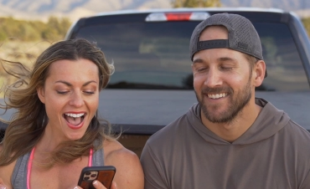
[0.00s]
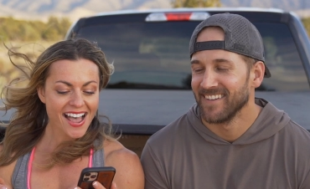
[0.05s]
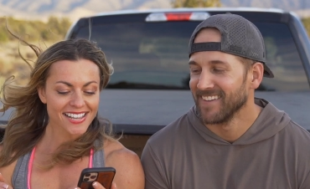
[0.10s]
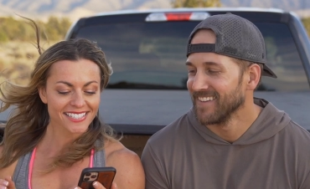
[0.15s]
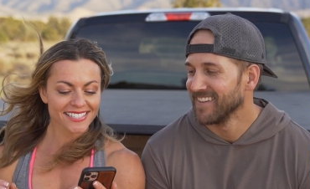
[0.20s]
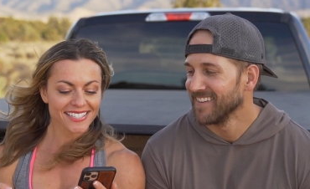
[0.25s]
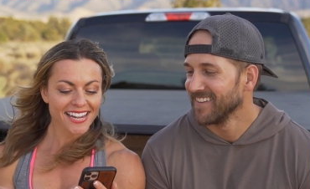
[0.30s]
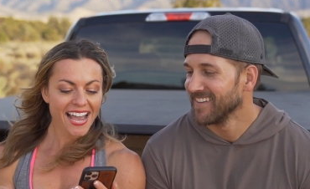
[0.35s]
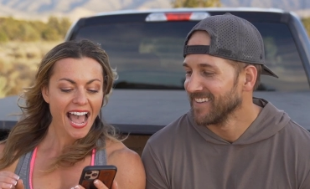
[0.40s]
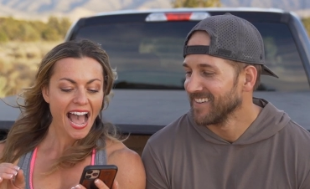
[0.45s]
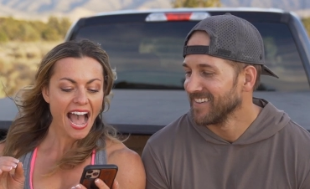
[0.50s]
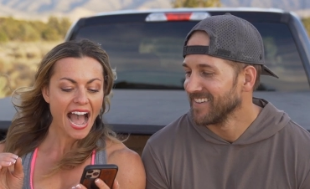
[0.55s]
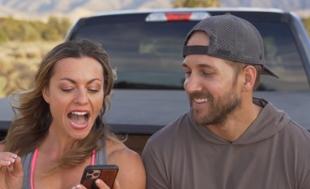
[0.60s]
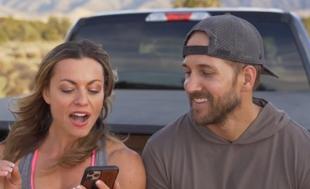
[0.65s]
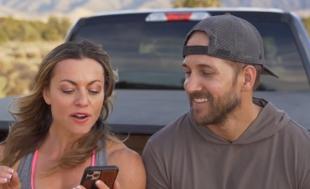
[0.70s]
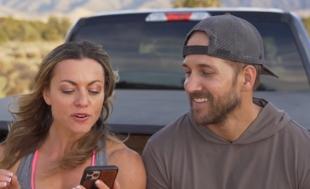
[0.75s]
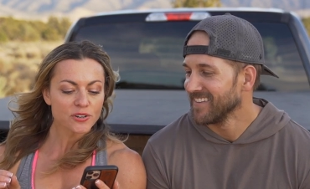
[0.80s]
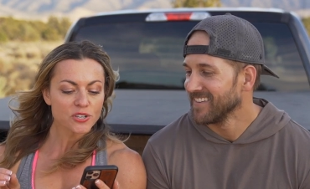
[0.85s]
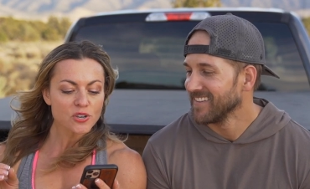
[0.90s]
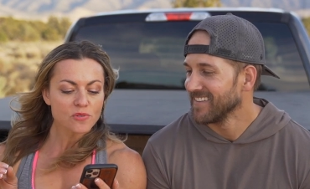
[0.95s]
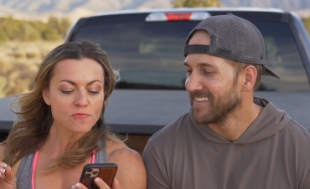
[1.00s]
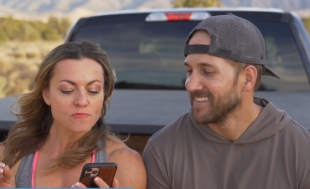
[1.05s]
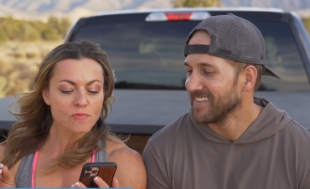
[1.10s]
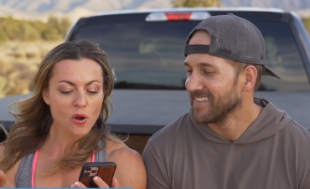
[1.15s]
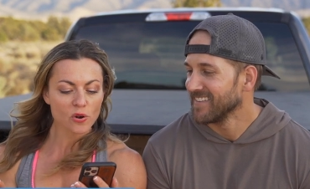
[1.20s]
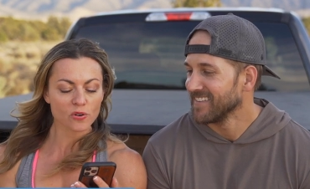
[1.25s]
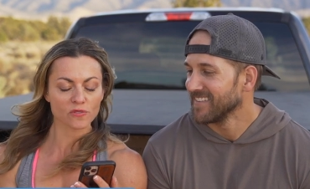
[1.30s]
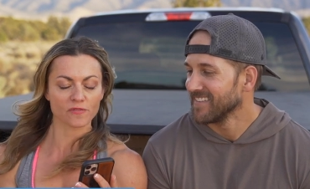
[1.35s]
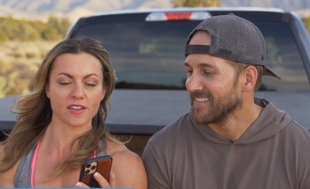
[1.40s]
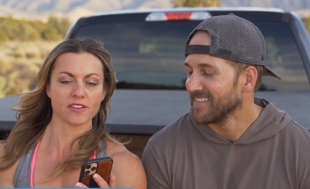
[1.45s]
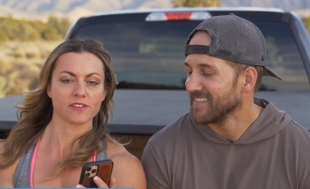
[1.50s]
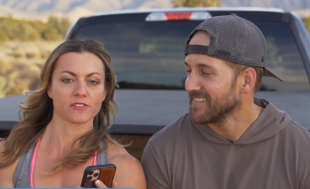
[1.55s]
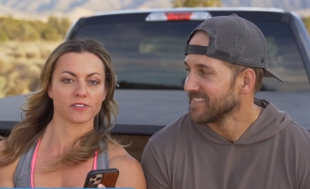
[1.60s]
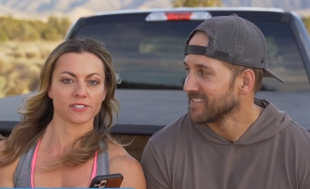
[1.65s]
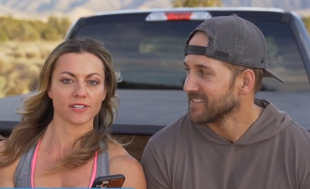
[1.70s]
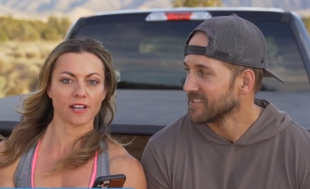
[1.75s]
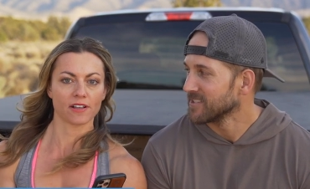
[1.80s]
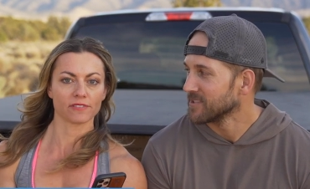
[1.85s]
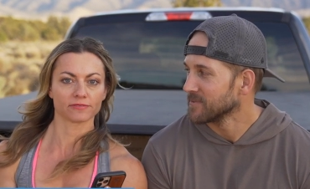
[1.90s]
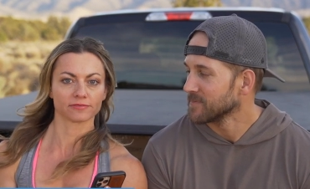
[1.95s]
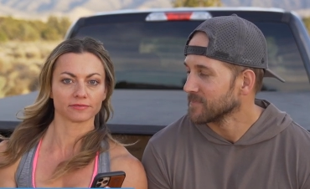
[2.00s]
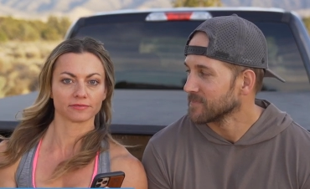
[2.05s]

Speaker 1: asked, how do you motivate yourself?